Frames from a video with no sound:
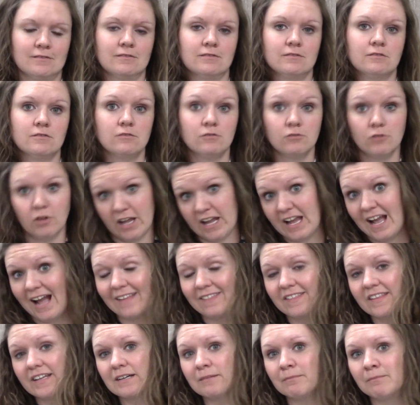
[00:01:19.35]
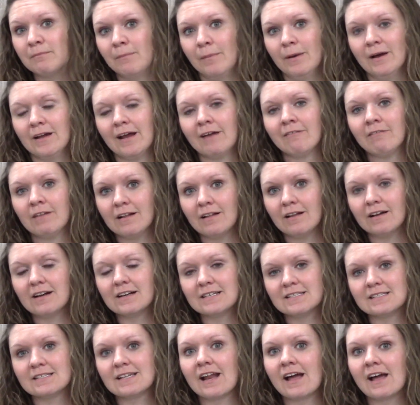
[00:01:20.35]
looking at them, but I
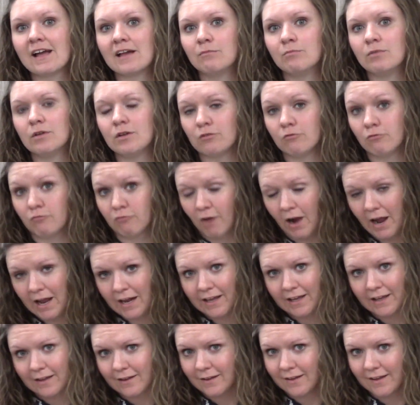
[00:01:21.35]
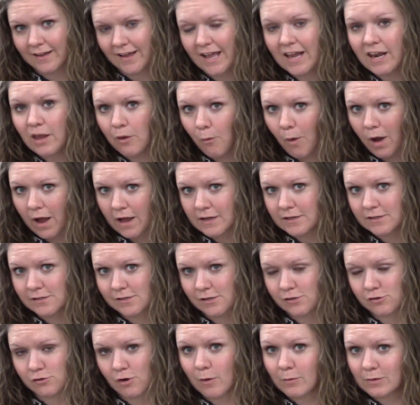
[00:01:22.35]
realized that I had been writing
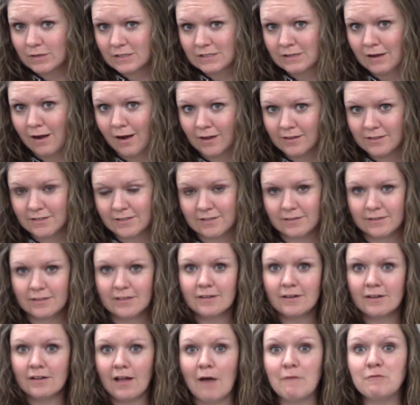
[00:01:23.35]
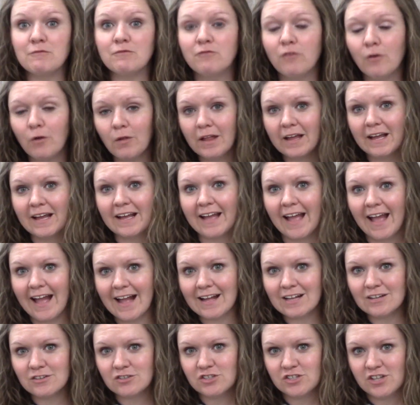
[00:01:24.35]
anyways, so I was not fully
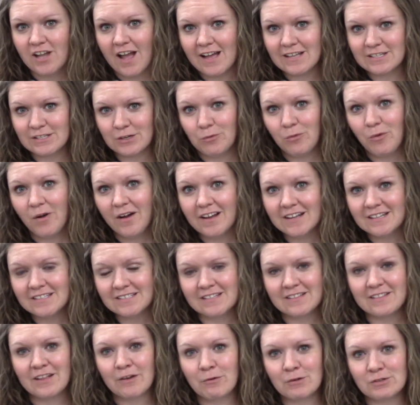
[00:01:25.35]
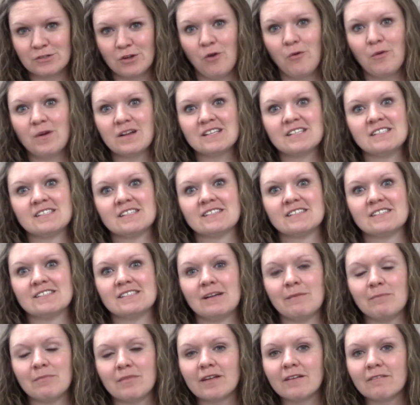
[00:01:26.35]
engaged as it was, and there was always
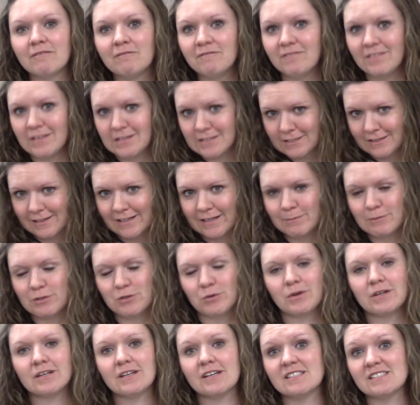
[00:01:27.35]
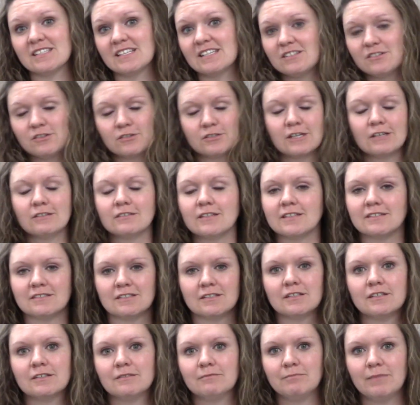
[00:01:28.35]
something physically between us, and it turned out not
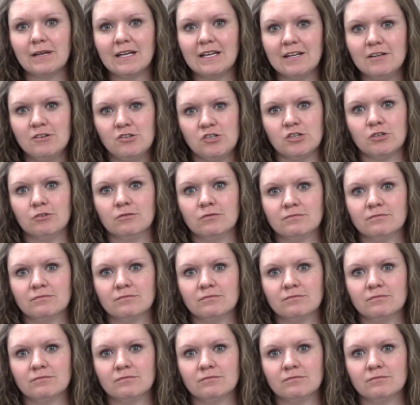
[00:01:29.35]
to be an issue.